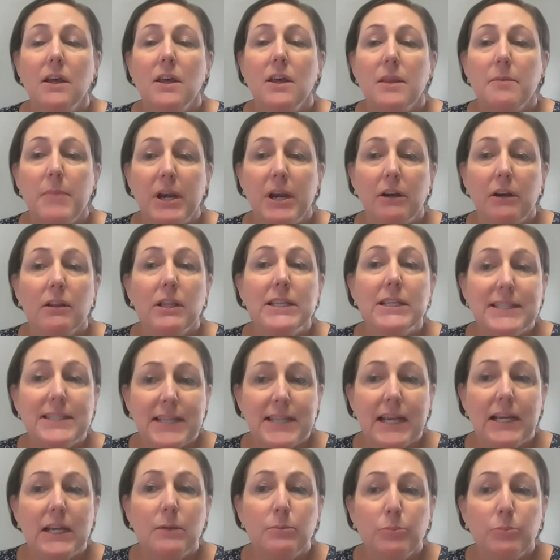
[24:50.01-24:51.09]
The Maryland
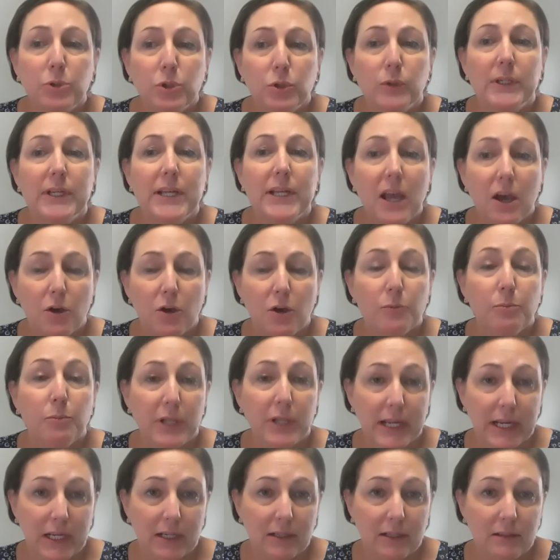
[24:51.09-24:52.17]
State Employee Health
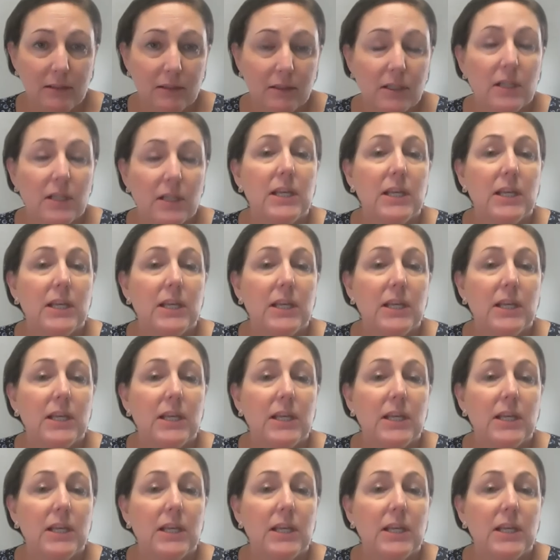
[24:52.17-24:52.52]
Plan,